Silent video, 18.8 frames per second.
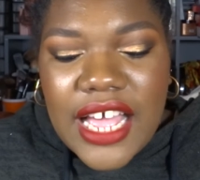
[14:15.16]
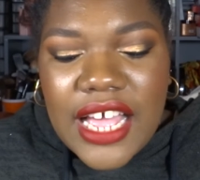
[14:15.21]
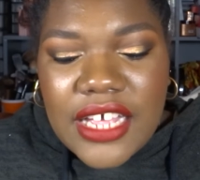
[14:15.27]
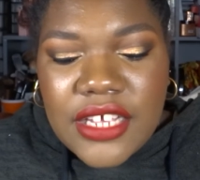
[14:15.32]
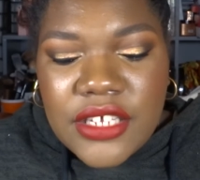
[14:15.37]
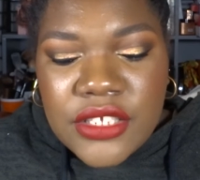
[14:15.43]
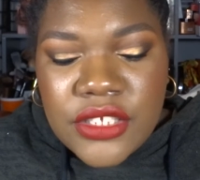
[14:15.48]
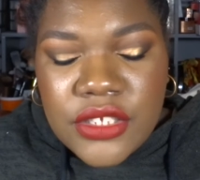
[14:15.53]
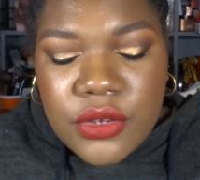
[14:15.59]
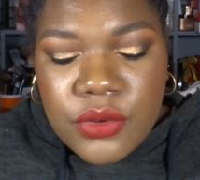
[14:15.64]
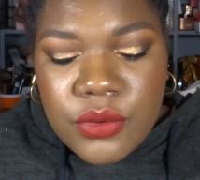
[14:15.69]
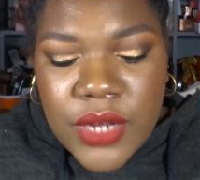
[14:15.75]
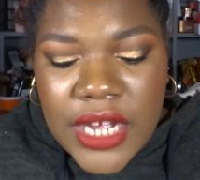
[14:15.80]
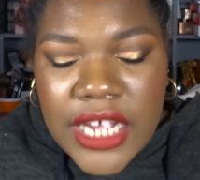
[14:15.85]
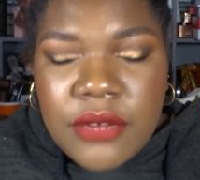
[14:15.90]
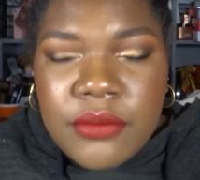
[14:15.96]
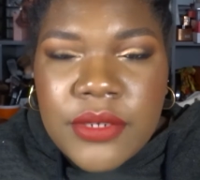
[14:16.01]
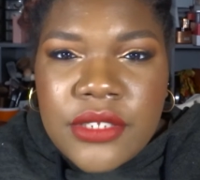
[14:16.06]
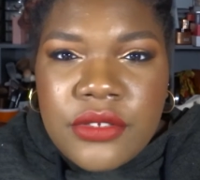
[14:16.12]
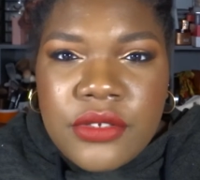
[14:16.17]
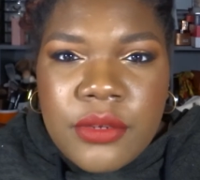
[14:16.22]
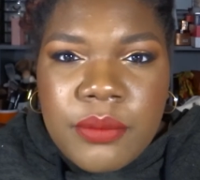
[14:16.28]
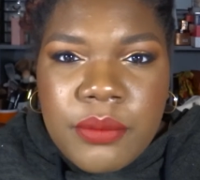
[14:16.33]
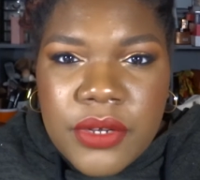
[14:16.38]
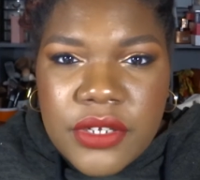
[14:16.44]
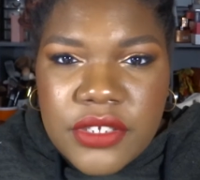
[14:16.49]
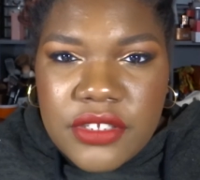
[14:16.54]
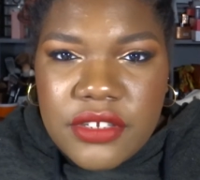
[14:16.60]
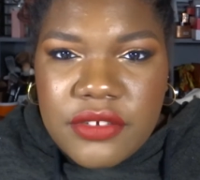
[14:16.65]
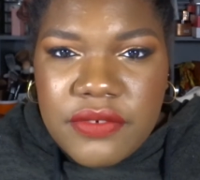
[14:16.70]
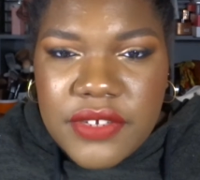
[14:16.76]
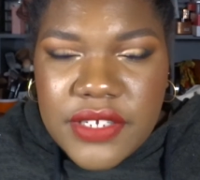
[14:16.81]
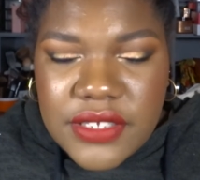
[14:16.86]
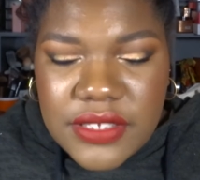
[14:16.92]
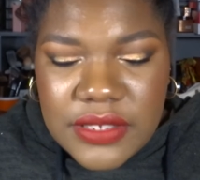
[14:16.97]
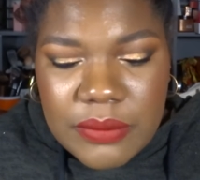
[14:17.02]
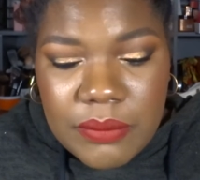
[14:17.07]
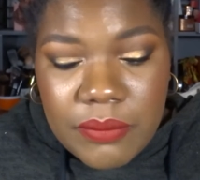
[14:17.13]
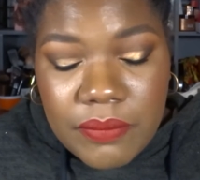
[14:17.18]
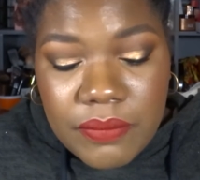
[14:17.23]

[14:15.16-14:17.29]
So I went to the post office.